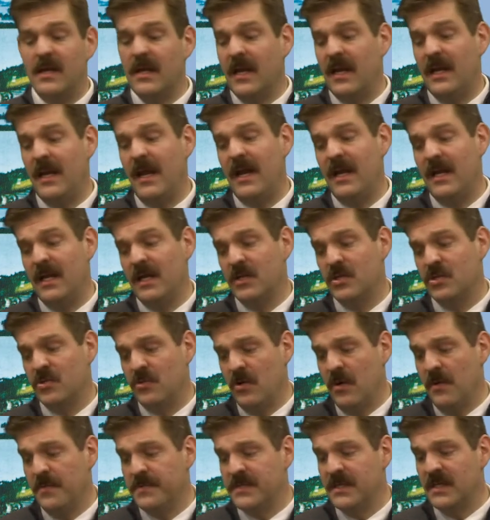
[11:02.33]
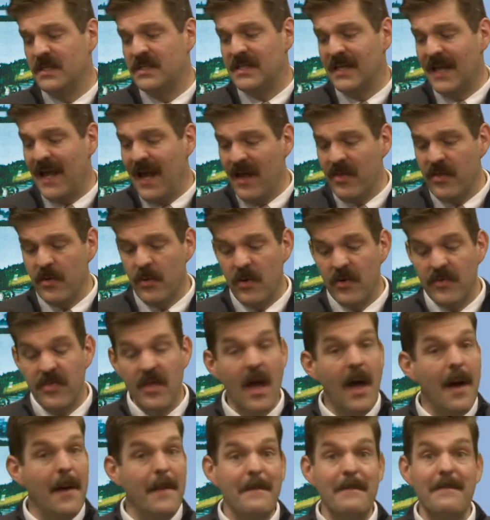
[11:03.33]
Canadian troops, and together with
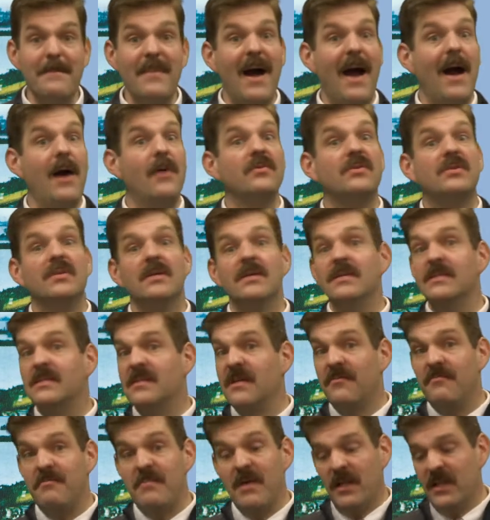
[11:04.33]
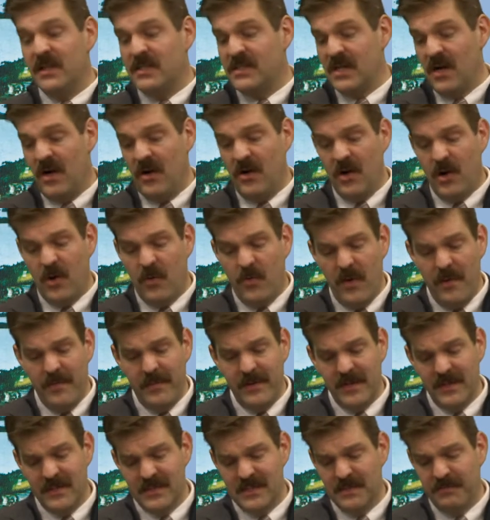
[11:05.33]
mountains of military
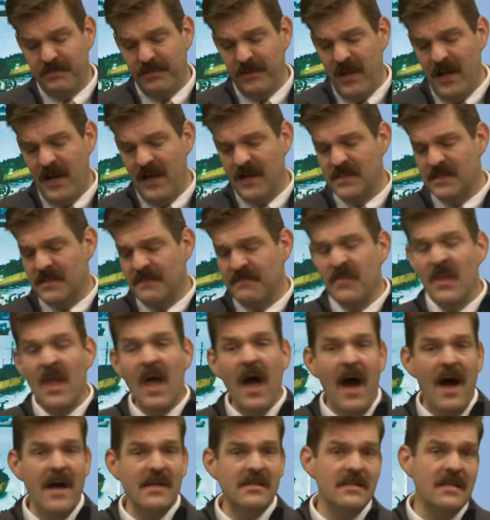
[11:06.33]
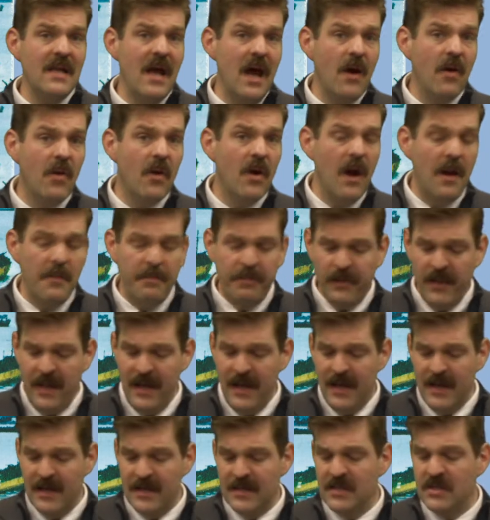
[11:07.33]
equipment and supplies, Eisenhower
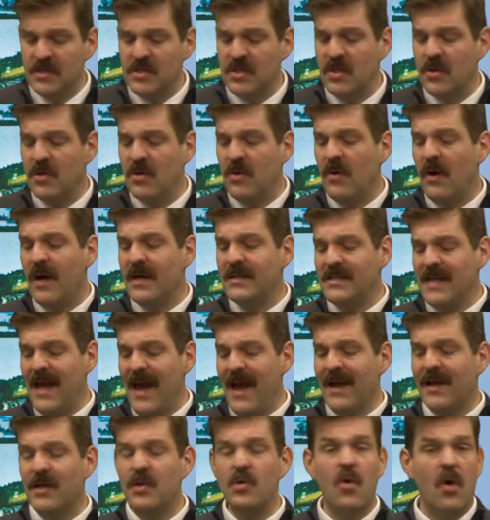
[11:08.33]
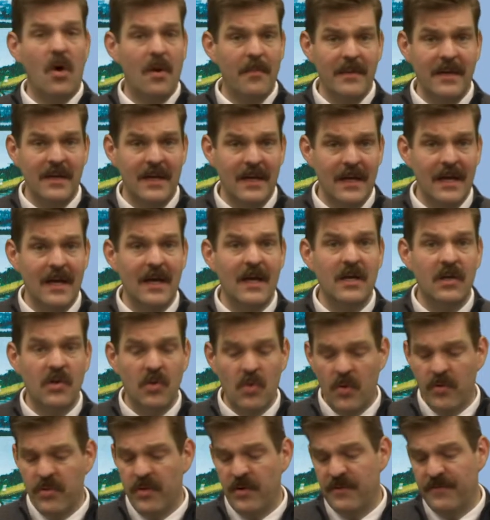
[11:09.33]
planned to attack Normandy in
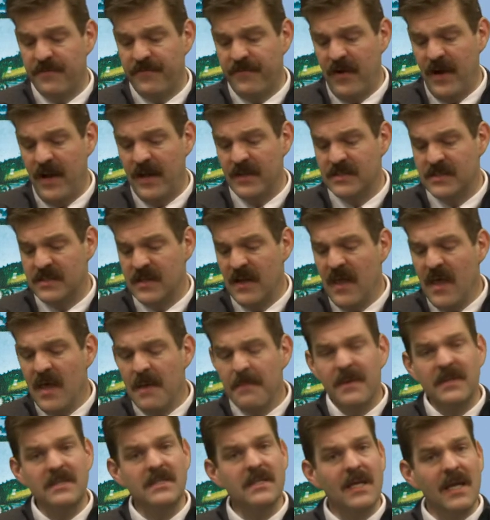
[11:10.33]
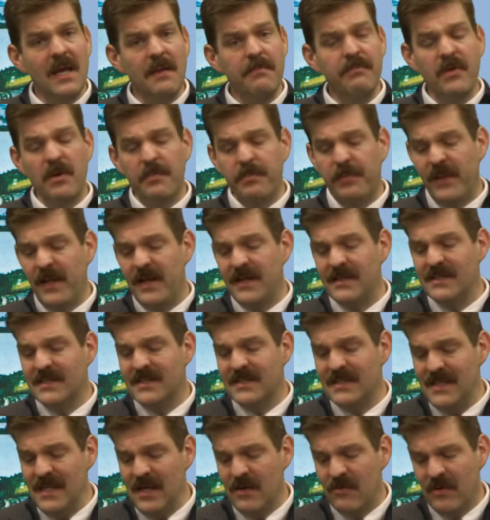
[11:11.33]
northern France. But to keep their plans
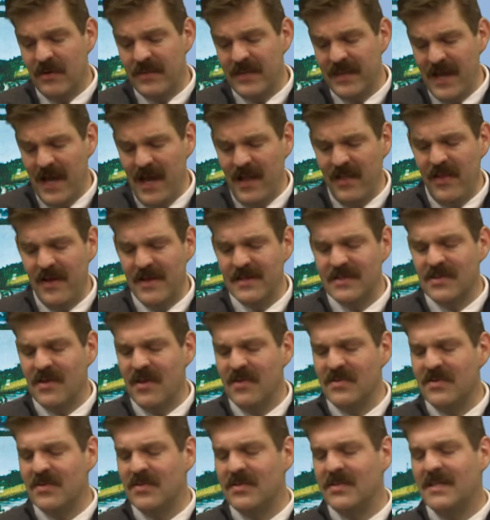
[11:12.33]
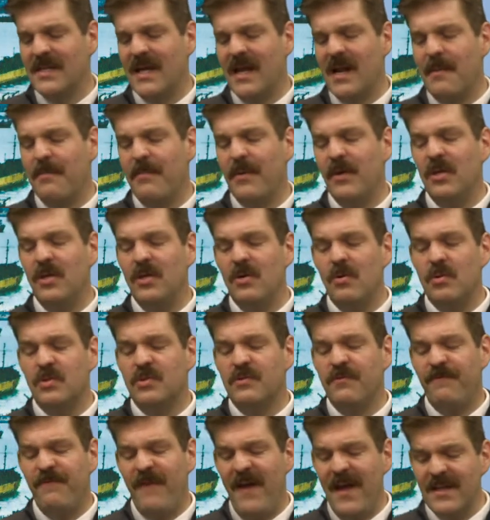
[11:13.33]
secret, the Allies also set up a huge
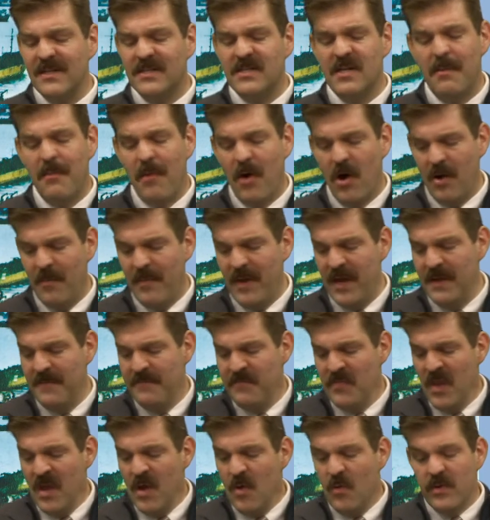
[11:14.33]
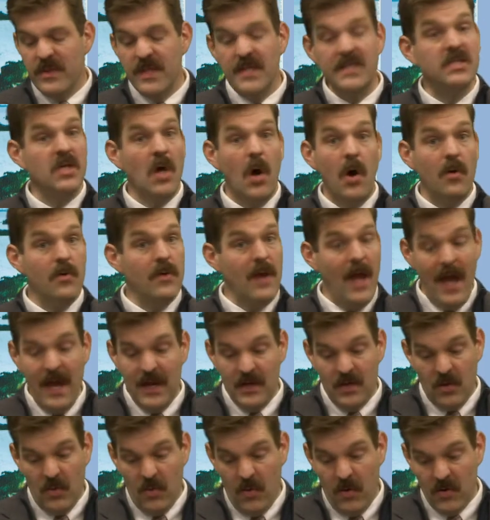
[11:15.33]
phantom army with its own
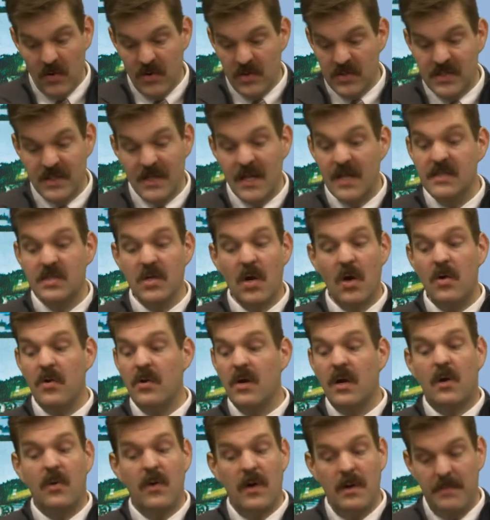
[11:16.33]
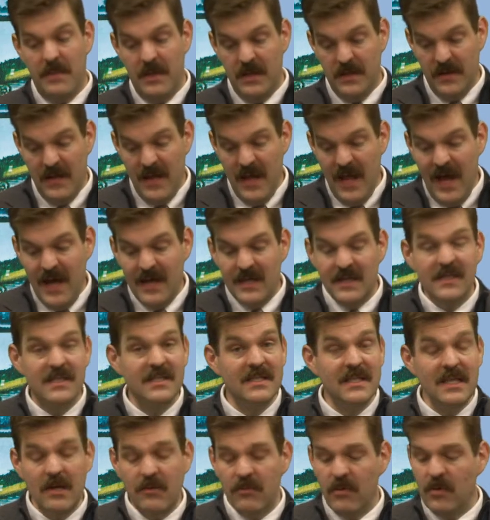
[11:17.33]
headquarters and its own equipment. And in
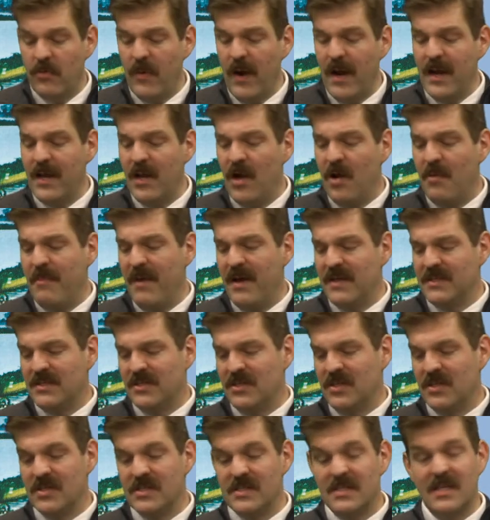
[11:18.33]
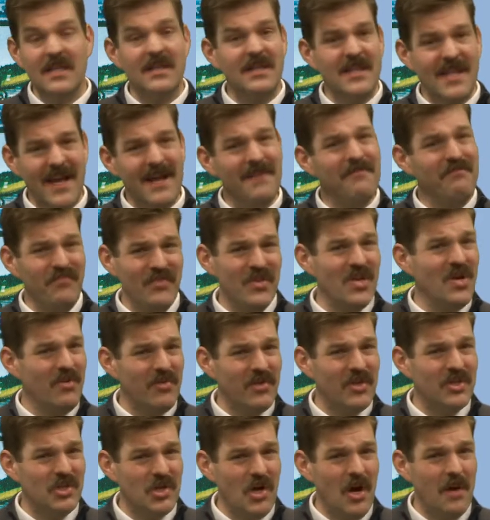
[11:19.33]
secret radio messages that they knew
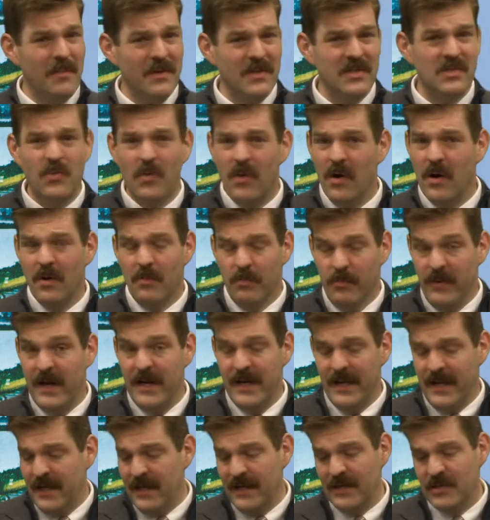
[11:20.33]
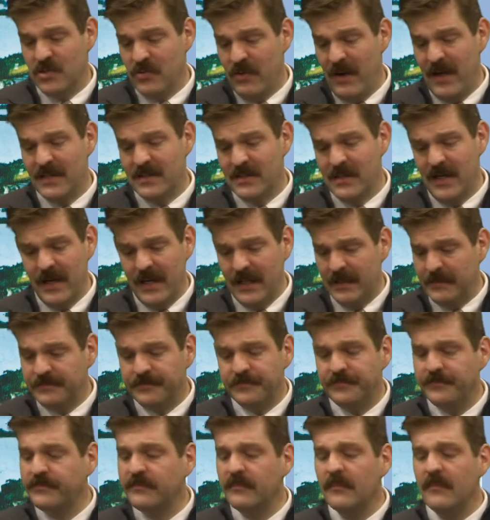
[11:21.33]
the Germans were reading and translating,
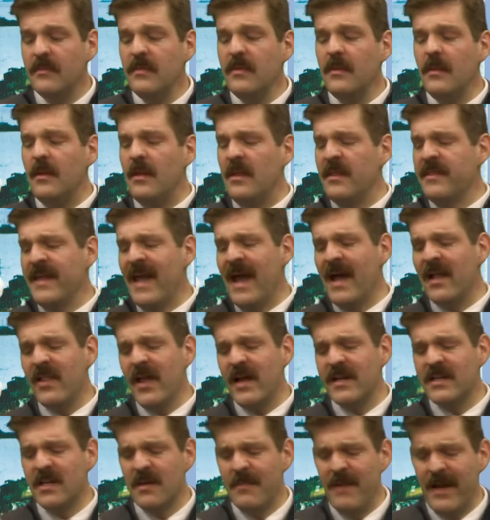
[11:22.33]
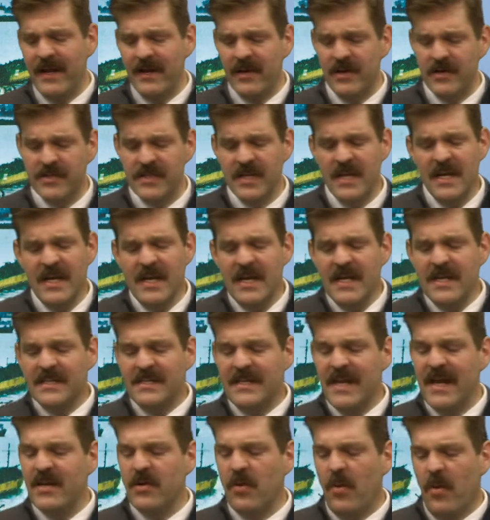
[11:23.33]
the Allied commanders
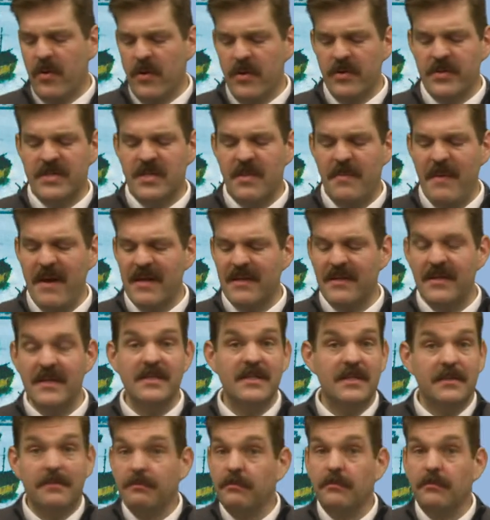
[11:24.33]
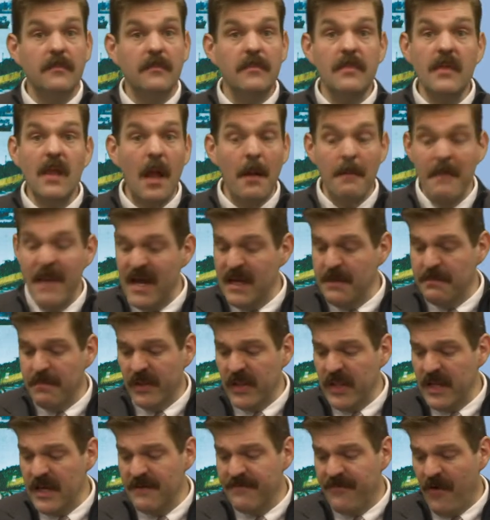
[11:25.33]
sent orders to make this
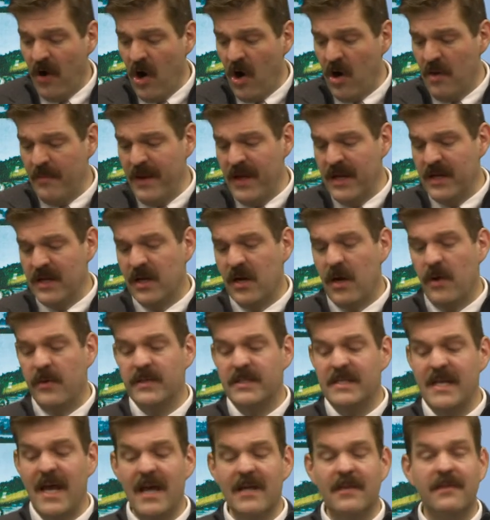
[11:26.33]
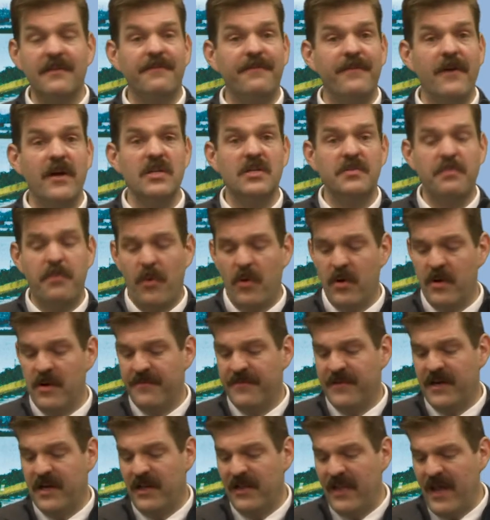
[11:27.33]
make-believe army to go attack the French port
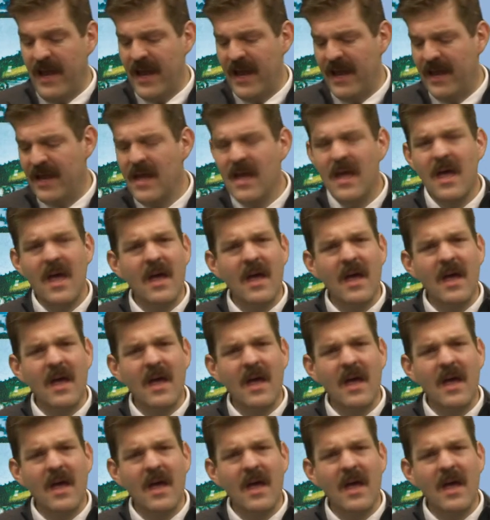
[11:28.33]
of Calais.